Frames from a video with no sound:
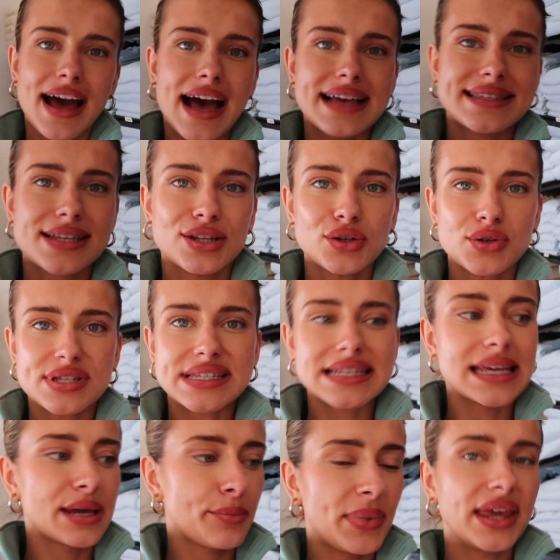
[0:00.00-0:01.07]
as a little
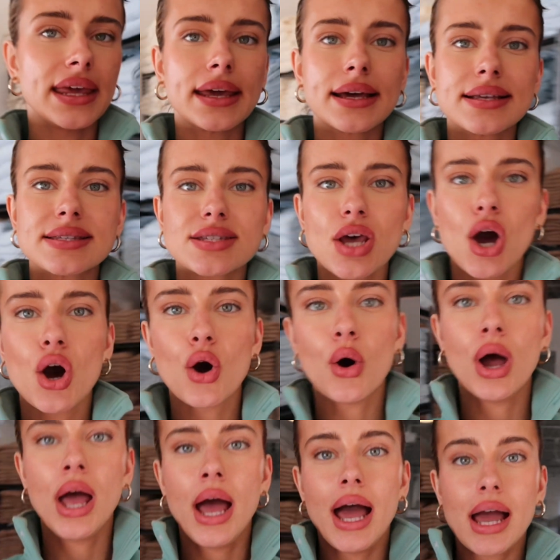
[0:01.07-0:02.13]
sneak peek
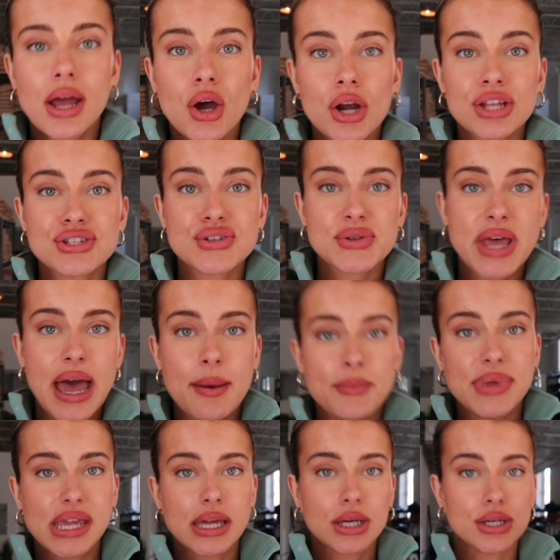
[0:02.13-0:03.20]
so I gotta do that
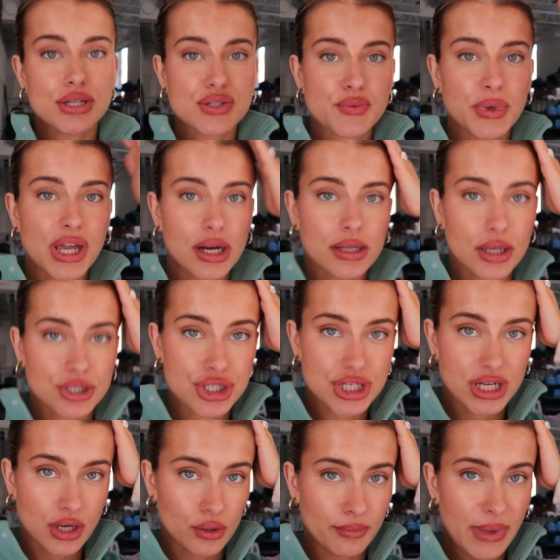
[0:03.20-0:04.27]
because we are
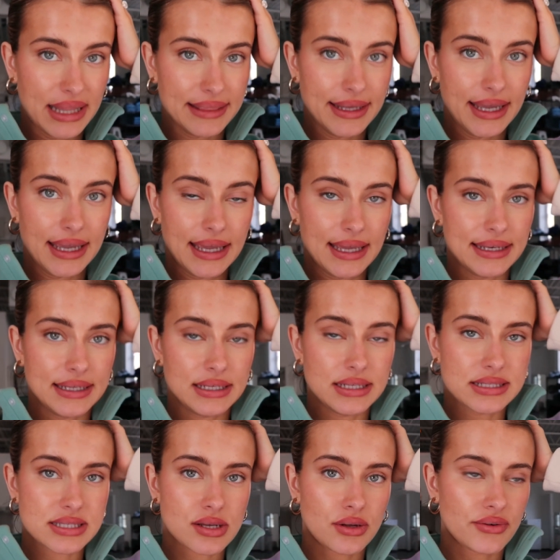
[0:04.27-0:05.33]
launching on Monday and it
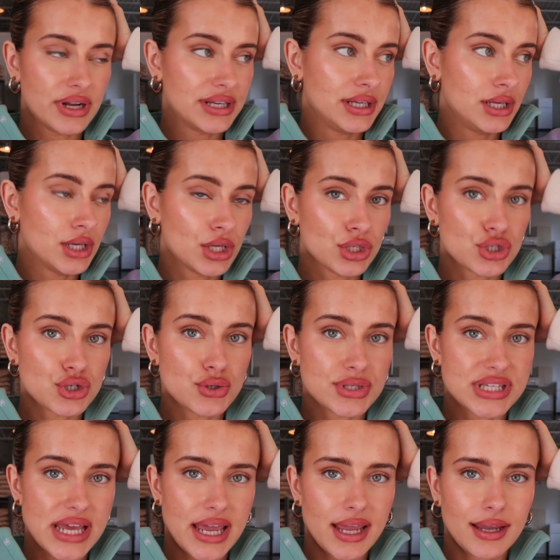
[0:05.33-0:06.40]
is already
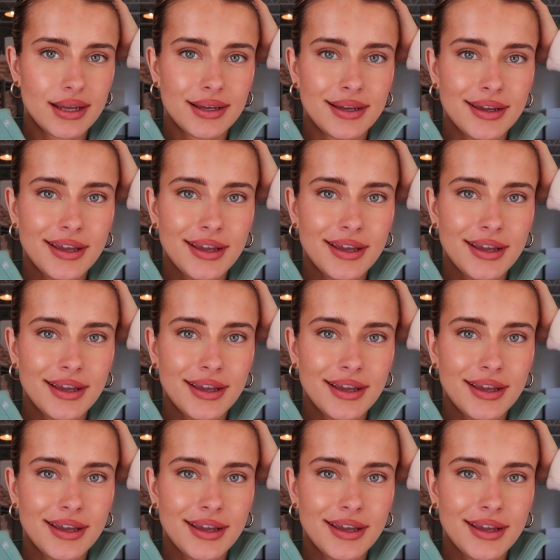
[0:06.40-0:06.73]
Tuesday